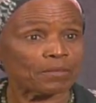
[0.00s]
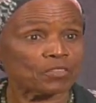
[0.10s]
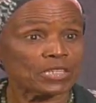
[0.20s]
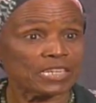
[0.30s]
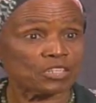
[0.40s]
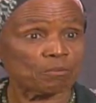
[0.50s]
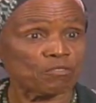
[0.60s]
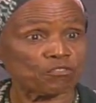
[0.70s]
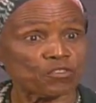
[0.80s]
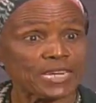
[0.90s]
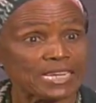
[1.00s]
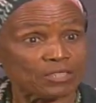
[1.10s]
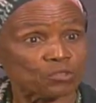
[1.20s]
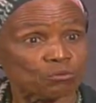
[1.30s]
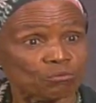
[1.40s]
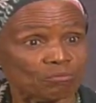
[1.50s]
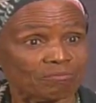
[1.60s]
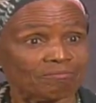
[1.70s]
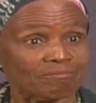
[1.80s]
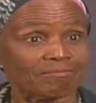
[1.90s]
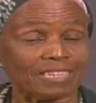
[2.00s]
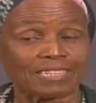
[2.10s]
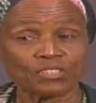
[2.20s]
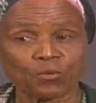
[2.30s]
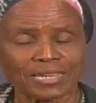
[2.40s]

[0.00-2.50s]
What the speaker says: The need to be free, too, you